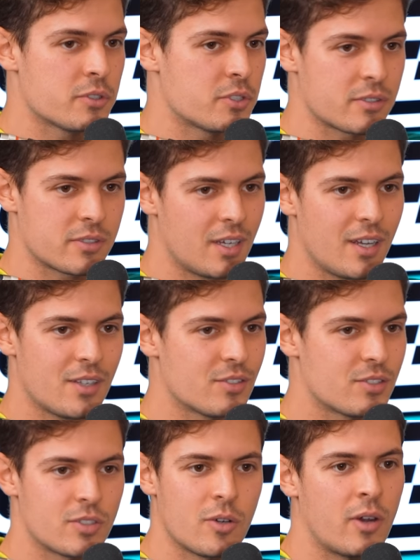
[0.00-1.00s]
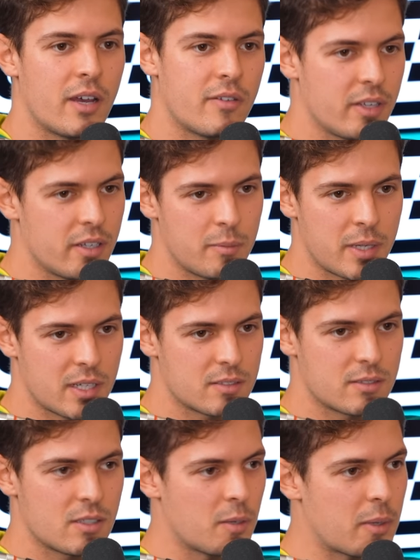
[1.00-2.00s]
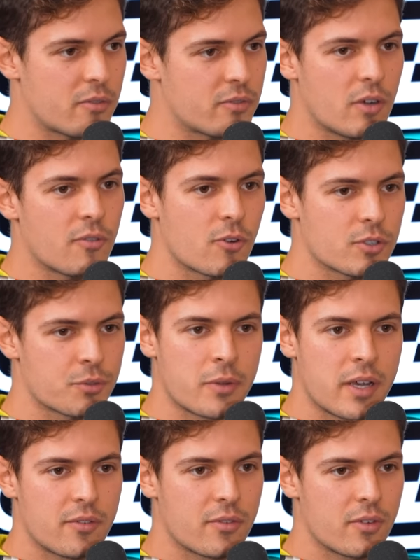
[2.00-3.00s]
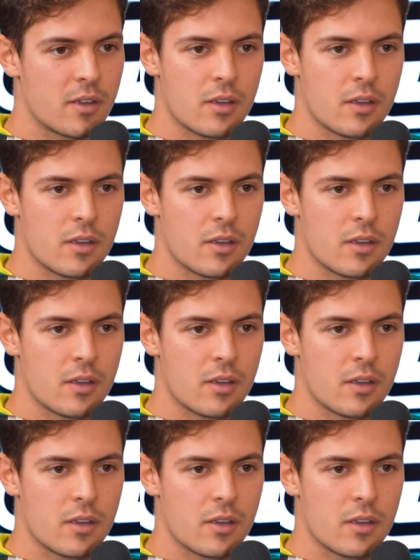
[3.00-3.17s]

It's just so heavy because mm -hmm, the amount yeah. of downforce we have.